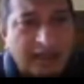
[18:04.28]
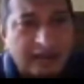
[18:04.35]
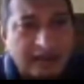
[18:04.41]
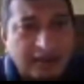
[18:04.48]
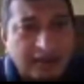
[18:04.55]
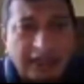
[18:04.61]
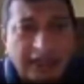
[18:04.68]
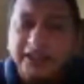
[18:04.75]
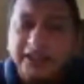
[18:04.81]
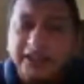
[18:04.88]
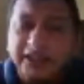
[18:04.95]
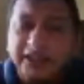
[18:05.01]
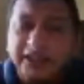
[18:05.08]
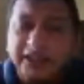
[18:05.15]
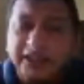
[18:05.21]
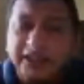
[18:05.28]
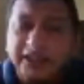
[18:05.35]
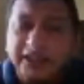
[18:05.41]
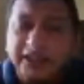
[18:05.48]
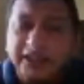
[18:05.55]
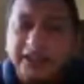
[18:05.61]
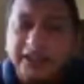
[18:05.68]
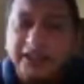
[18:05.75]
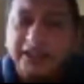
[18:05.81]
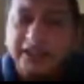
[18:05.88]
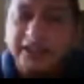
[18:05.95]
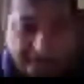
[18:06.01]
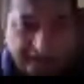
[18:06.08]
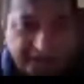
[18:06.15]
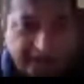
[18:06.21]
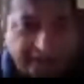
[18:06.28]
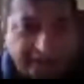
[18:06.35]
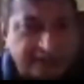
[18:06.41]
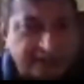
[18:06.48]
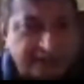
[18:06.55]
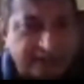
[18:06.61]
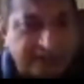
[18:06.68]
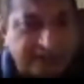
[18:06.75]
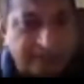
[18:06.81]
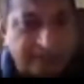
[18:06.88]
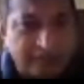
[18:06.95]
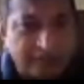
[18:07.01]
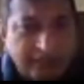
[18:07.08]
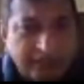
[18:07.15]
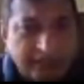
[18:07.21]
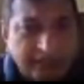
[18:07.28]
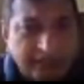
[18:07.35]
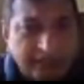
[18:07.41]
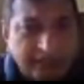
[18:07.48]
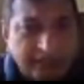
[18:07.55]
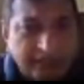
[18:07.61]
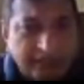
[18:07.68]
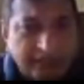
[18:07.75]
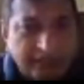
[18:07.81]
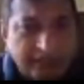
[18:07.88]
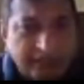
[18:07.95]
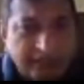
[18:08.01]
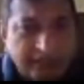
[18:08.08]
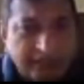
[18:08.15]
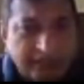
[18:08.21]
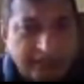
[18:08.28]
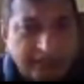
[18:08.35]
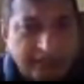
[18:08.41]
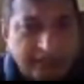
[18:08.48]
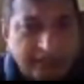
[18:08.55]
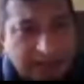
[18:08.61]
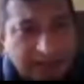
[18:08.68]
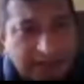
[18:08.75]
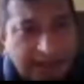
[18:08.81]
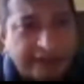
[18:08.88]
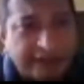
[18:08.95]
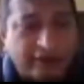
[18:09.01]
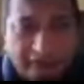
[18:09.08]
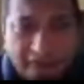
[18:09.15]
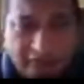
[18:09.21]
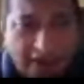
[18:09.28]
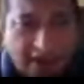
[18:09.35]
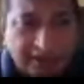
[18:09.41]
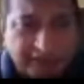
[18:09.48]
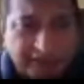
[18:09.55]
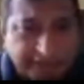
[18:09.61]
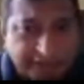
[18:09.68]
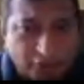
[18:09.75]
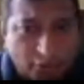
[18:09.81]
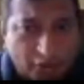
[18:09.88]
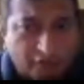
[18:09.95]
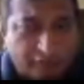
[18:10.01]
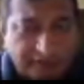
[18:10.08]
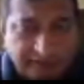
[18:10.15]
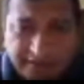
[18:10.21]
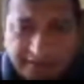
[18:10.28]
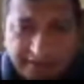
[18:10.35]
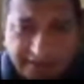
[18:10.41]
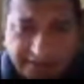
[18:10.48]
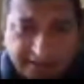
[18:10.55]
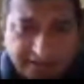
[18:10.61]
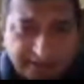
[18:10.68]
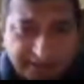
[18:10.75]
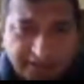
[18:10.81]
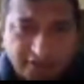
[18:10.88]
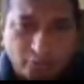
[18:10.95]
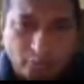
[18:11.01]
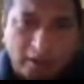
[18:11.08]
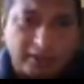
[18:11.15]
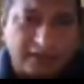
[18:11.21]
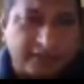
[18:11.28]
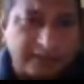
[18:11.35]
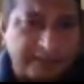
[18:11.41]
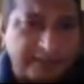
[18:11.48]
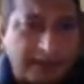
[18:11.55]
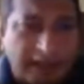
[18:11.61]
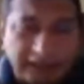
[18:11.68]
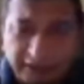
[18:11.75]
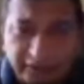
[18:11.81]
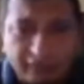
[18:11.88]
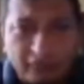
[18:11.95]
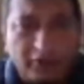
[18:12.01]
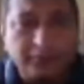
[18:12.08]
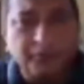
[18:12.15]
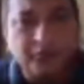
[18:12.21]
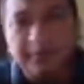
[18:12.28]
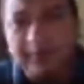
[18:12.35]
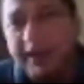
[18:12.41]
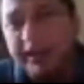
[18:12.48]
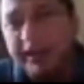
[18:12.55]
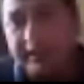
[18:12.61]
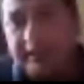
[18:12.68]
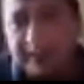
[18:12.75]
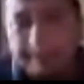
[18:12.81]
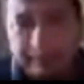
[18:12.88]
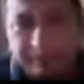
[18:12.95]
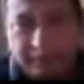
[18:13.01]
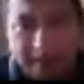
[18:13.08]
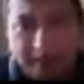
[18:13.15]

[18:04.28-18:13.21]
other form of government safety nets. The lender of last resort facilities is what other forms mainly